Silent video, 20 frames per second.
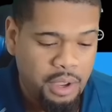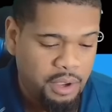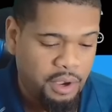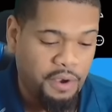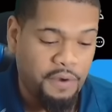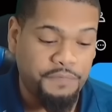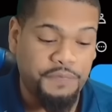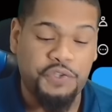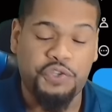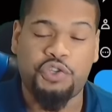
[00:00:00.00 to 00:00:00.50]

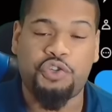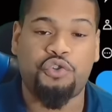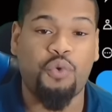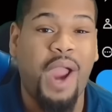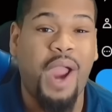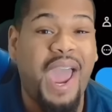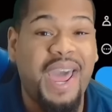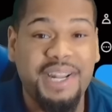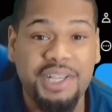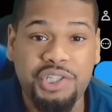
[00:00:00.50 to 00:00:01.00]
of
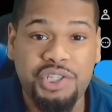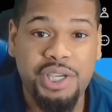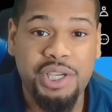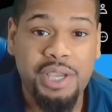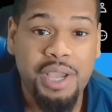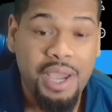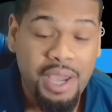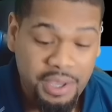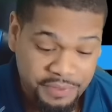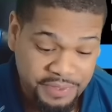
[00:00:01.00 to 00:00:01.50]
strategy
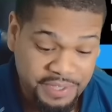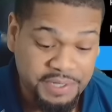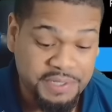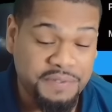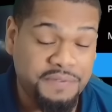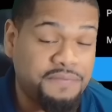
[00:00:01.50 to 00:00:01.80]
that is